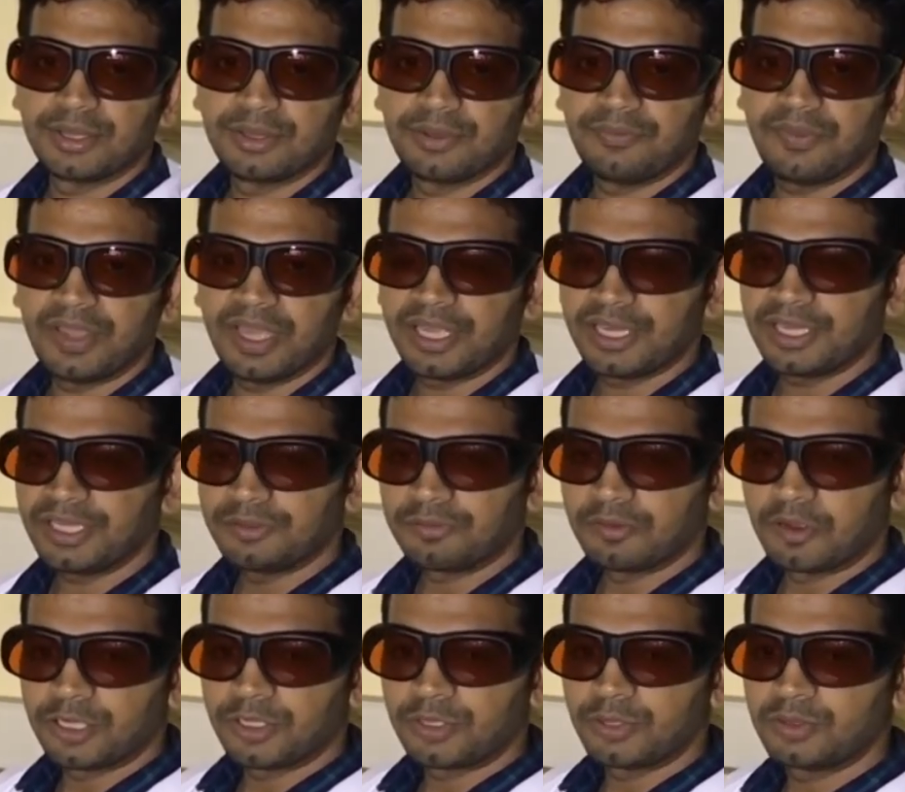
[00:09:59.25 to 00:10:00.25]
where you
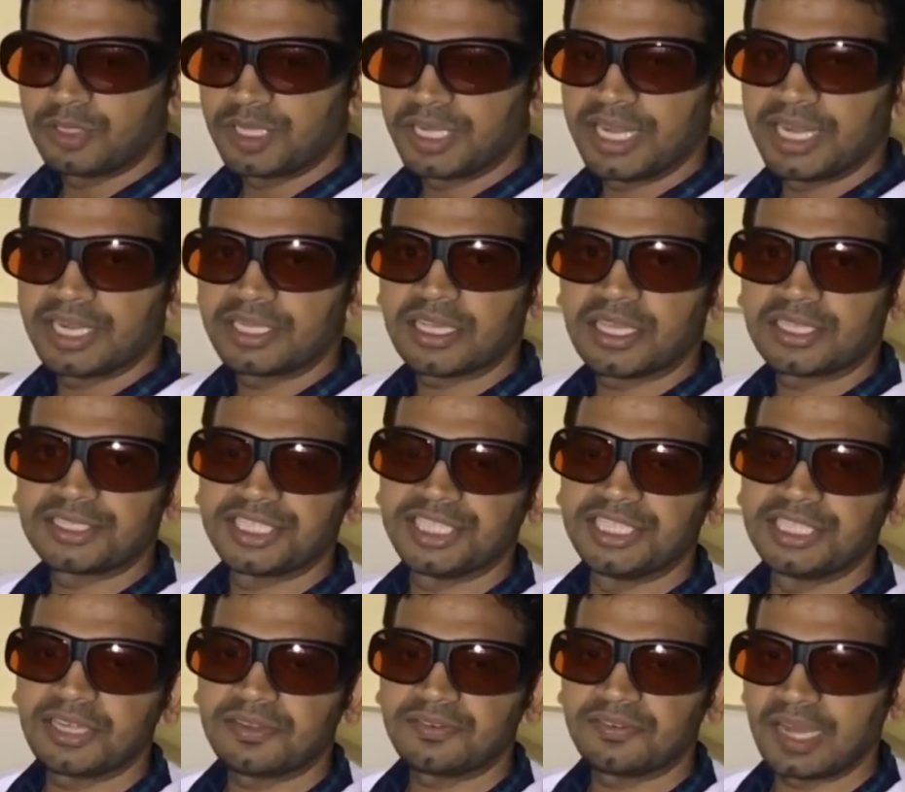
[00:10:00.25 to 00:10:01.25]
want to create a
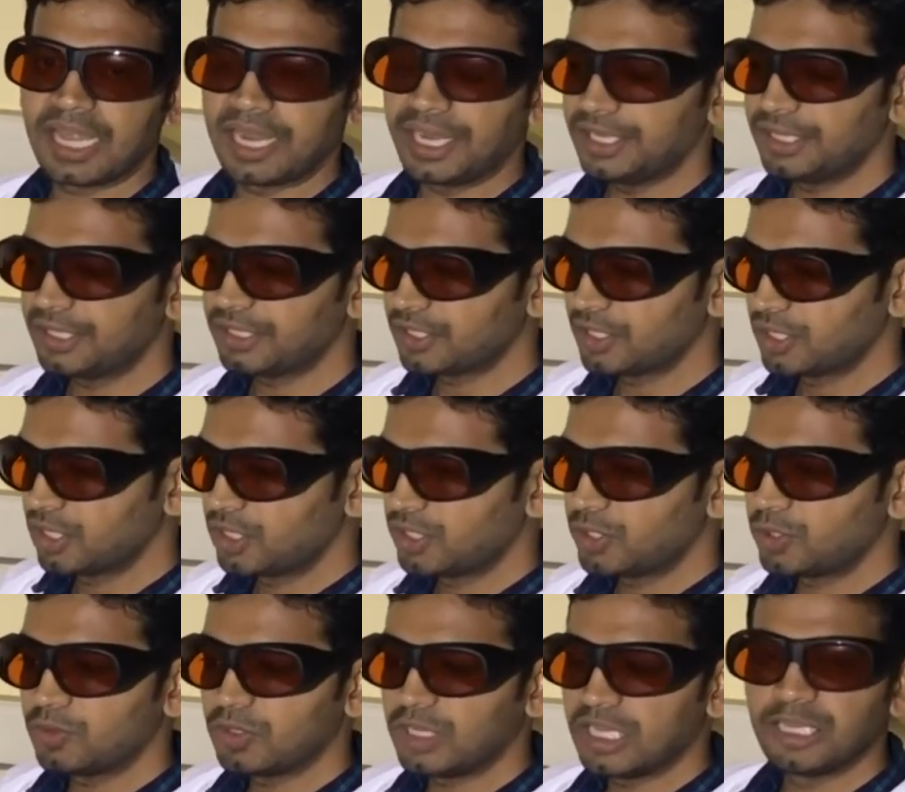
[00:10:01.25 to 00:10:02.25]
sheet of light
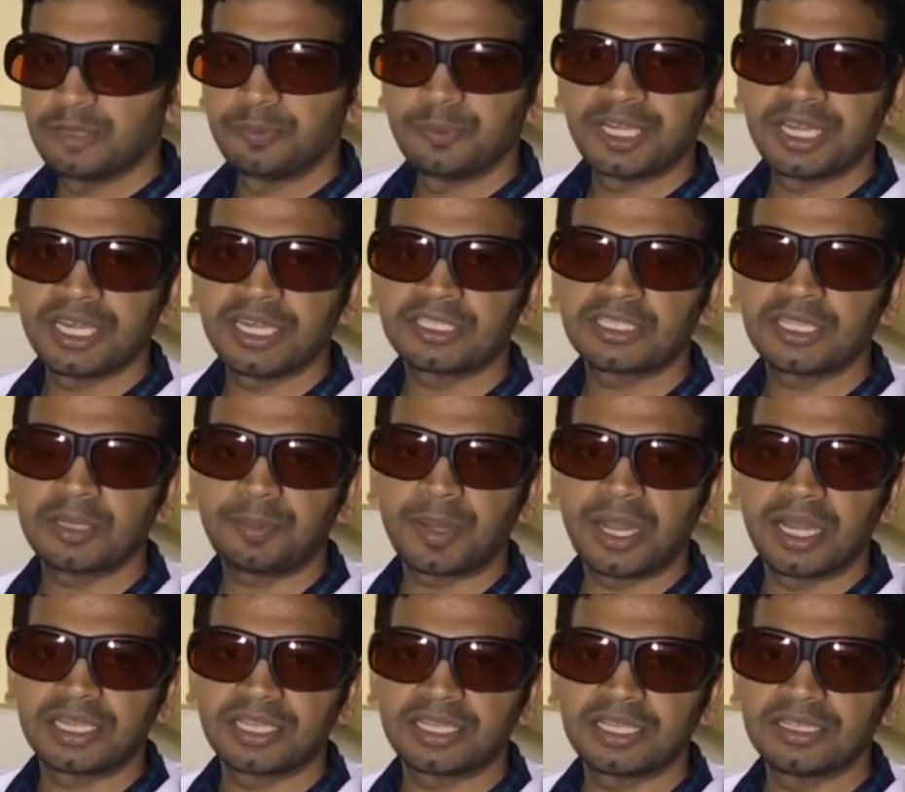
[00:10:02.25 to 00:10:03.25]
to illuminate the
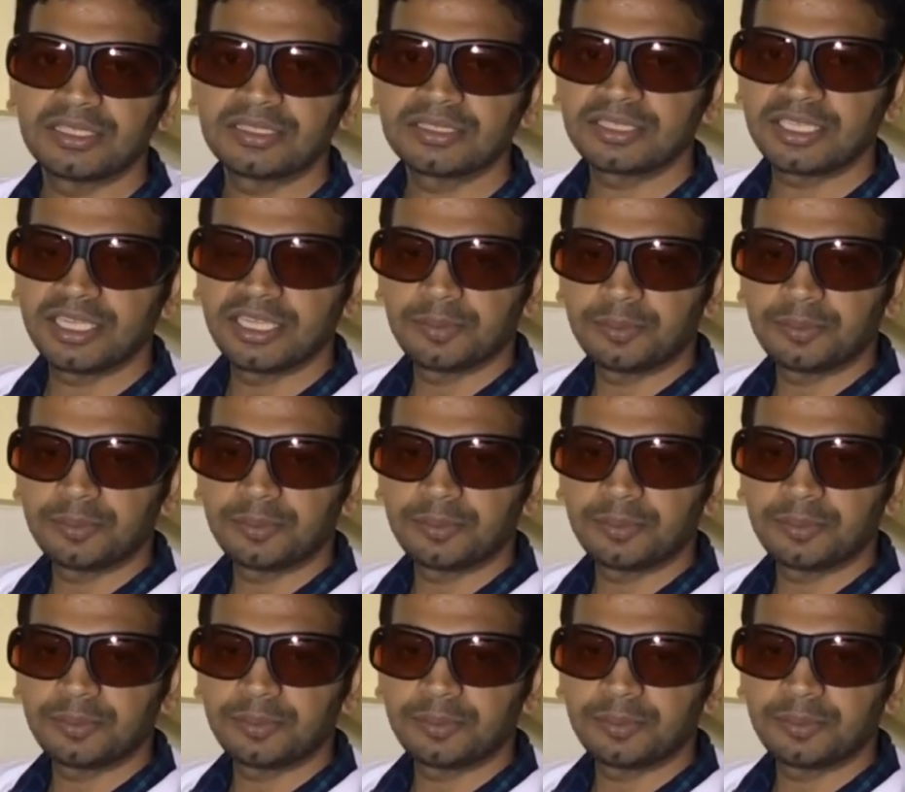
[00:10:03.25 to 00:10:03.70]
particles in a